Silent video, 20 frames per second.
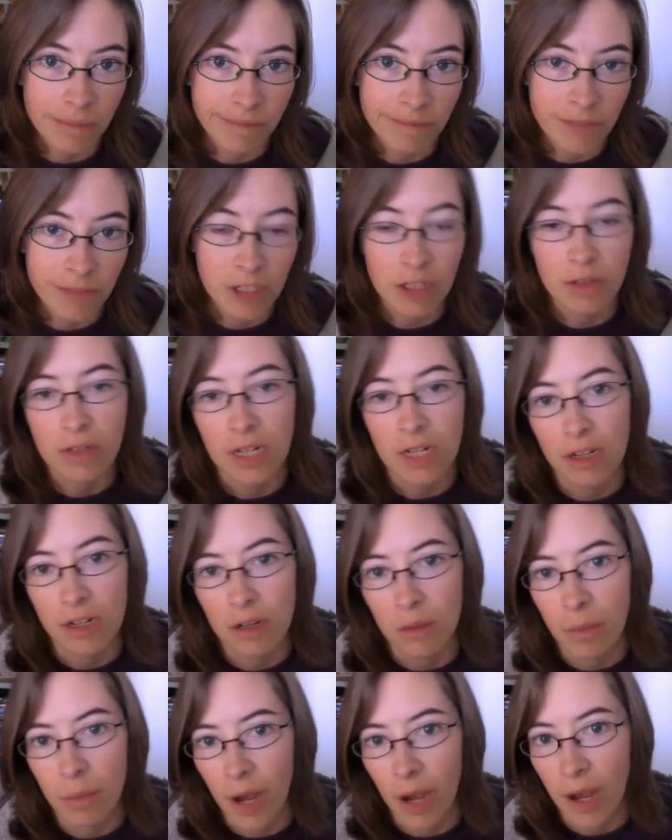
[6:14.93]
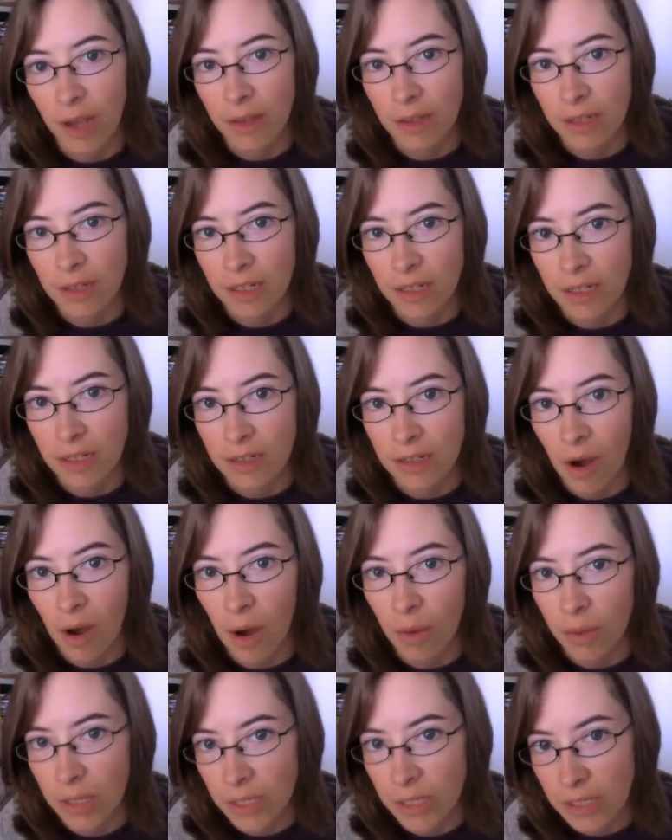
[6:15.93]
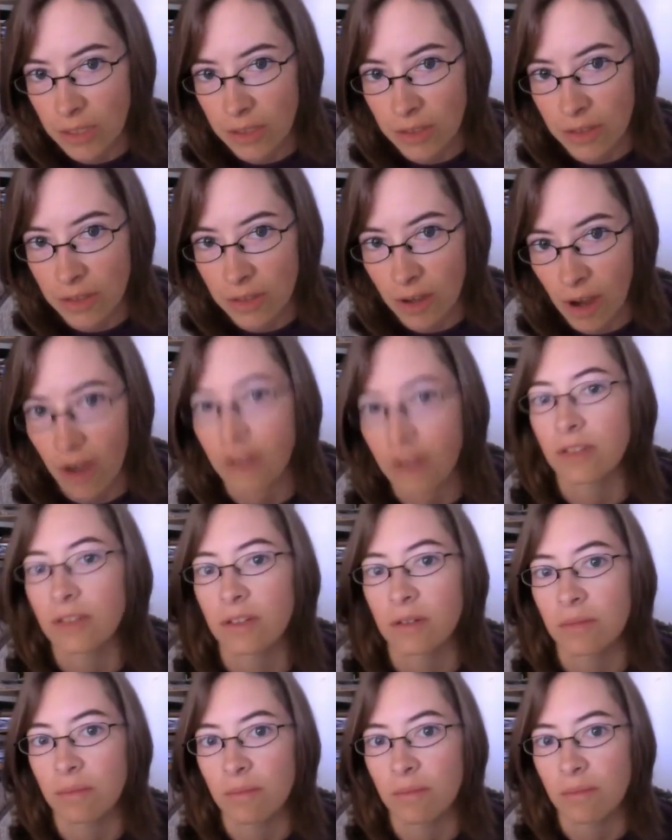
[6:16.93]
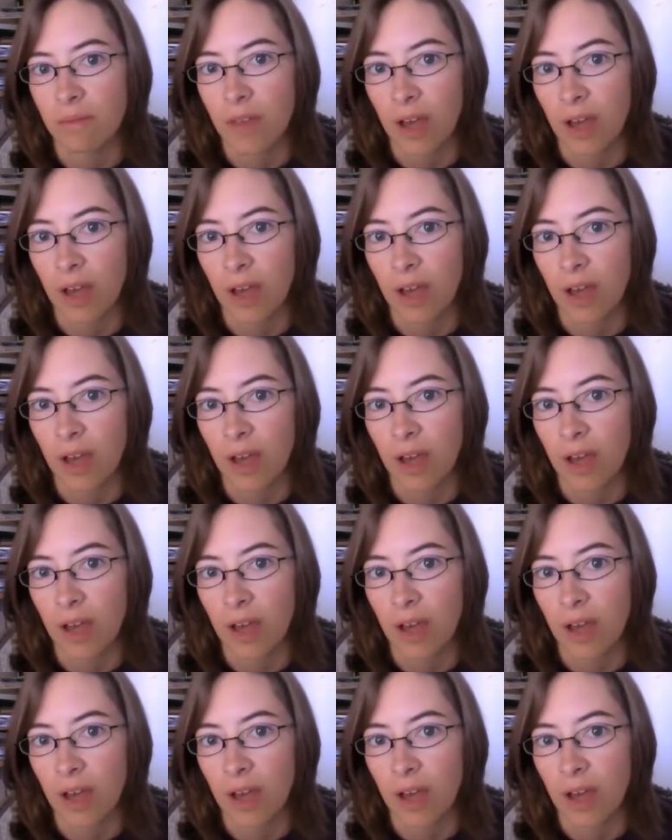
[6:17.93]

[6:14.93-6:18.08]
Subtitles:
curated by the always awesome